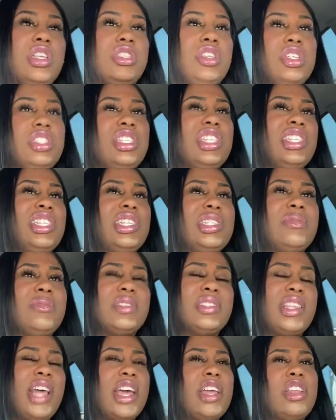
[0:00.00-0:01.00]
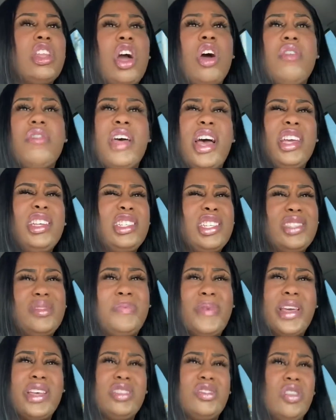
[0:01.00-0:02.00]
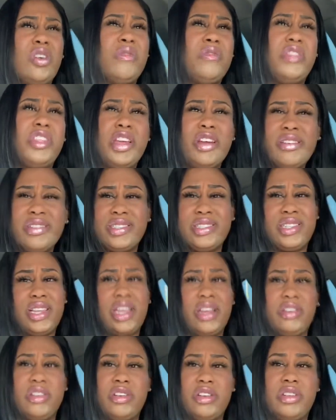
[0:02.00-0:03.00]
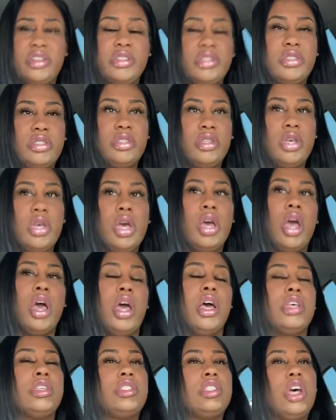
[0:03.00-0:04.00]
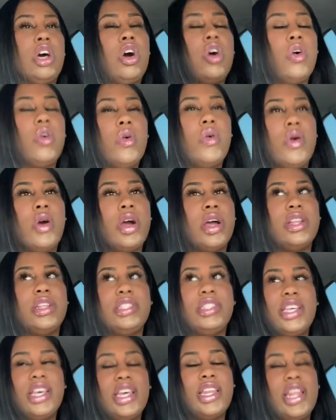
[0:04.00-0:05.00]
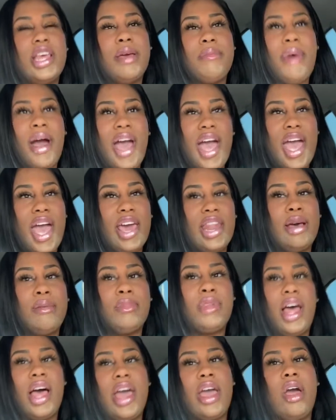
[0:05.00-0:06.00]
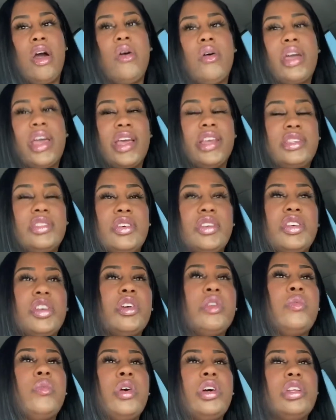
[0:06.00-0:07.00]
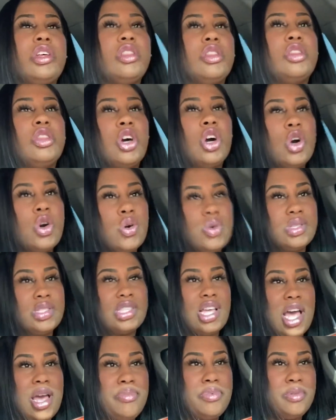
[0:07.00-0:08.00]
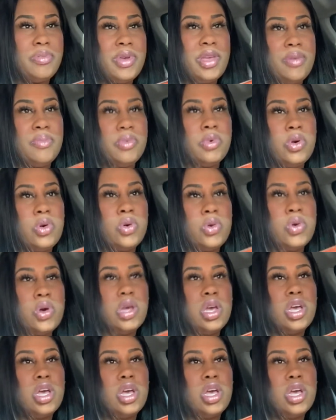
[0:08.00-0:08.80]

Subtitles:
So she just was like, no, that's just based off their standards. So then in my head, I'm like, okay, so you're one of those type of people.